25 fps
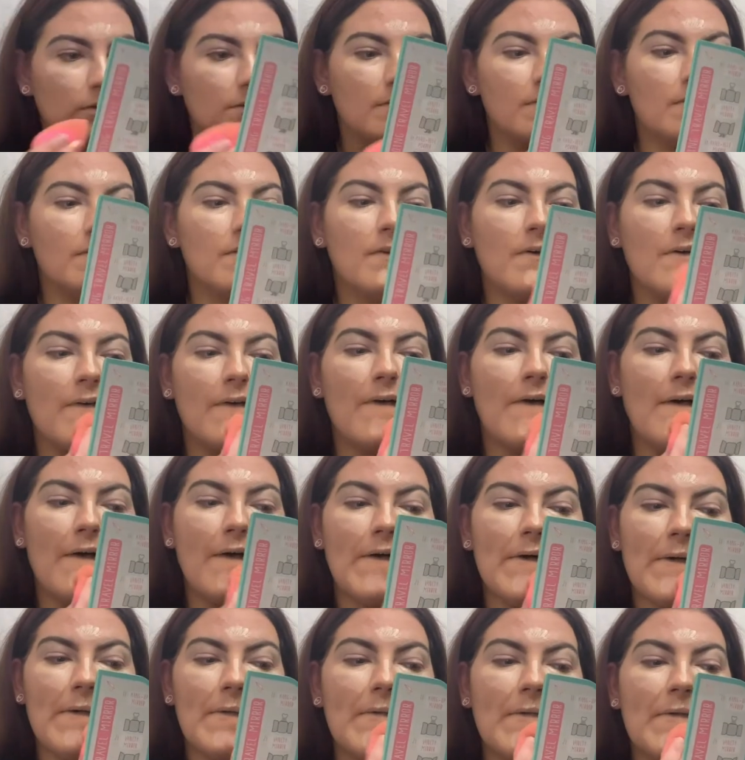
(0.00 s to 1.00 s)
So
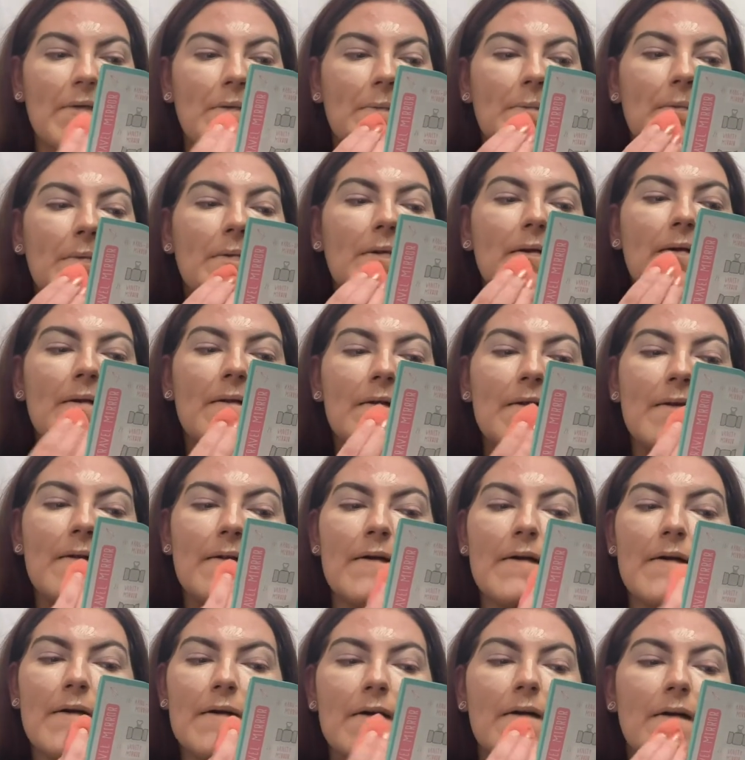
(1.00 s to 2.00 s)
there's one,
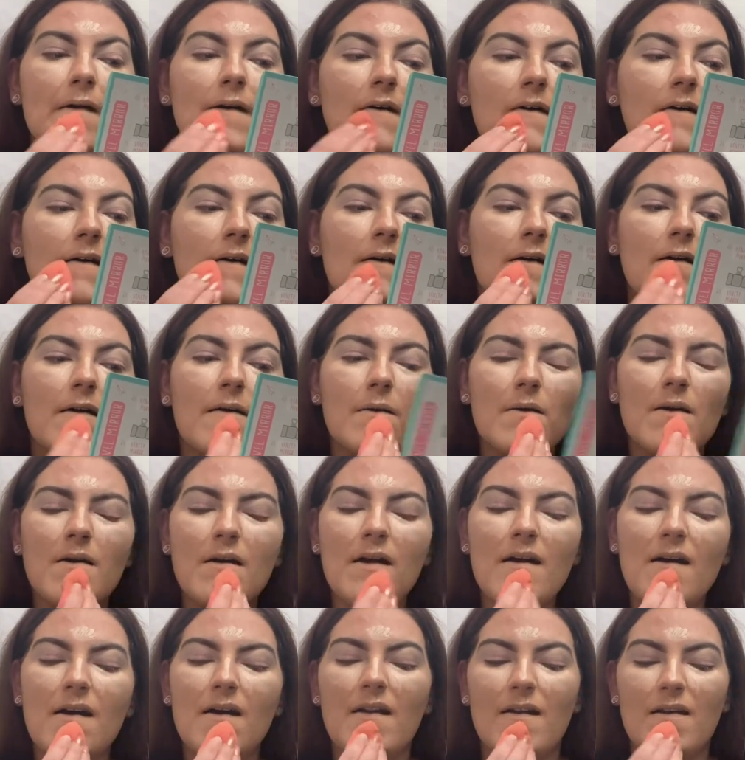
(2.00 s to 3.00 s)

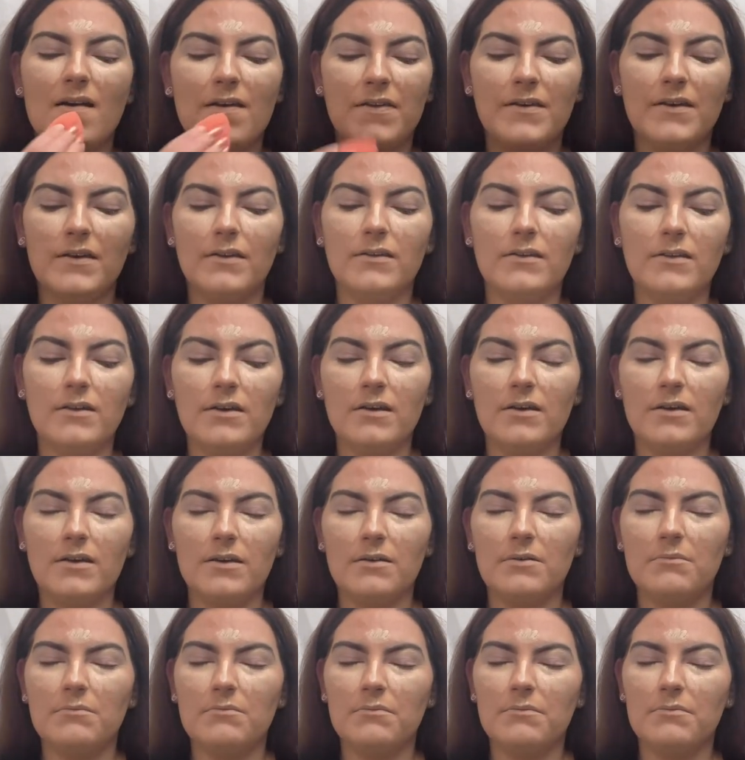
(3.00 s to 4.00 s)
and I think the
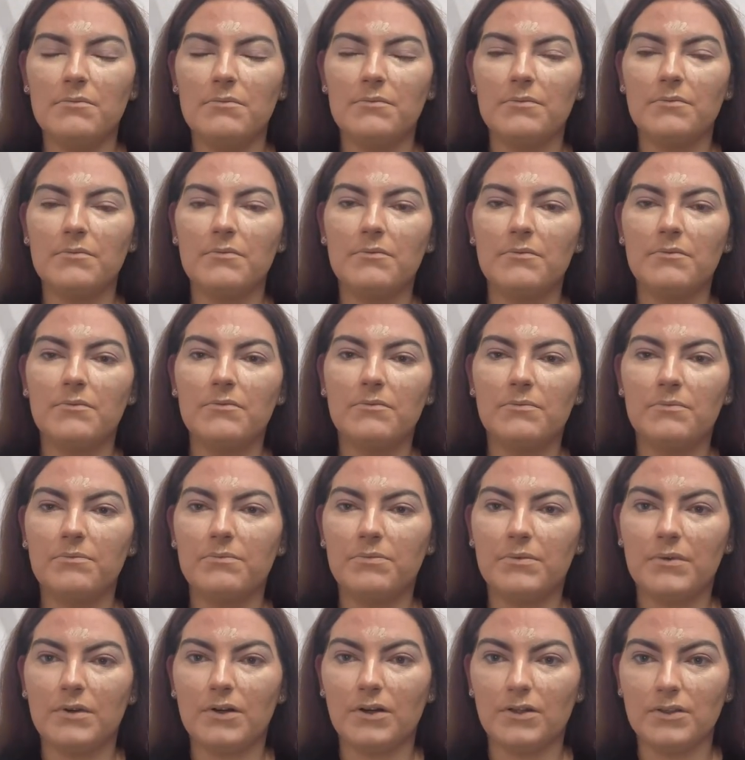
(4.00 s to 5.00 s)

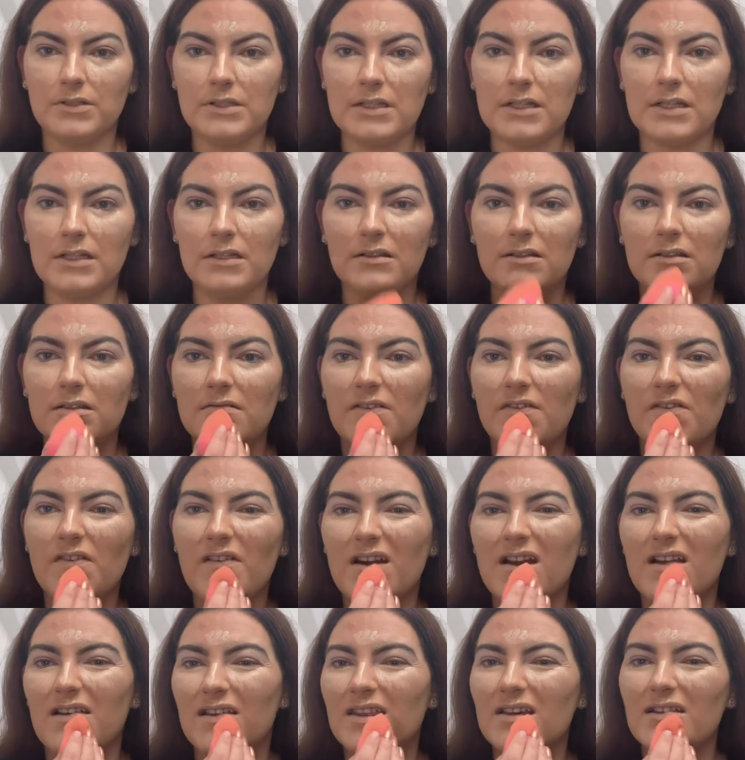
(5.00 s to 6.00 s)
Conceal and Define,
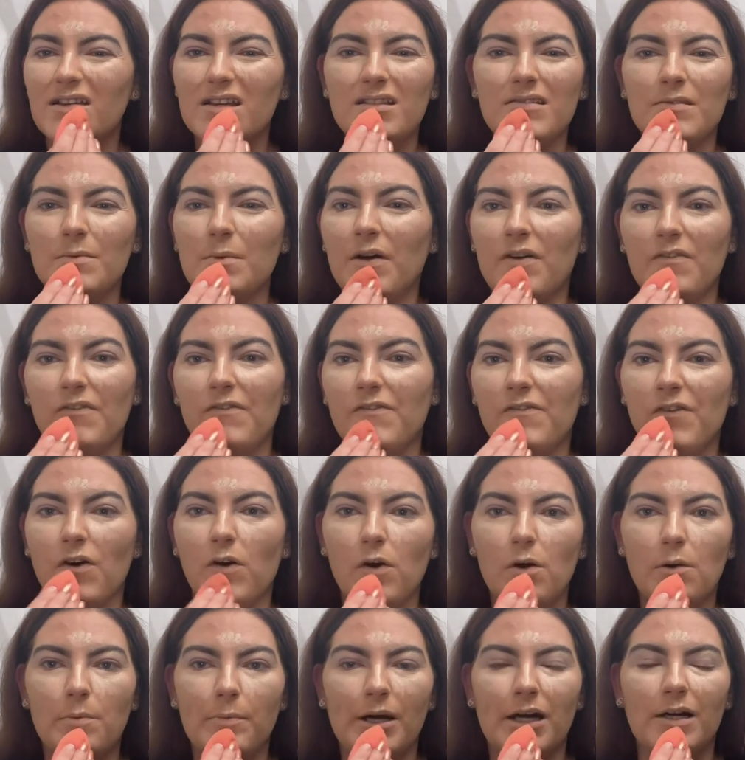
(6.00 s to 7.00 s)
I think it's about
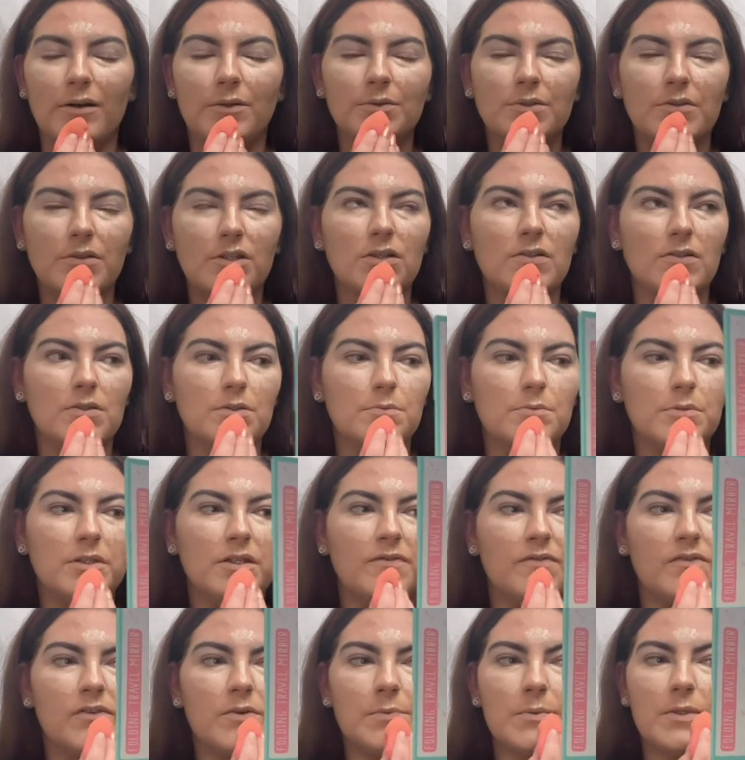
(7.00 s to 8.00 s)
£4 or something
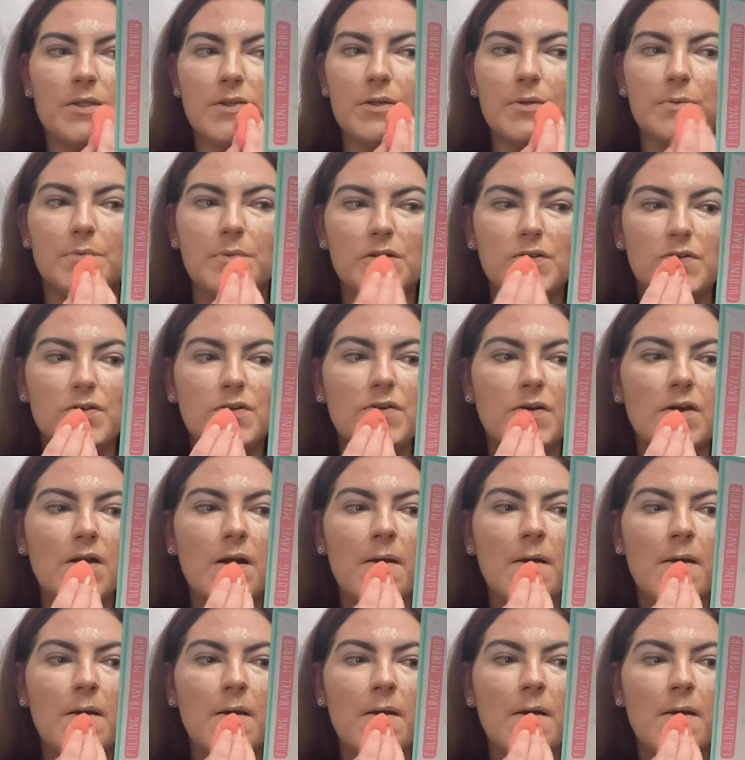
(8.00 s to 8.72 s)
from Superdrug.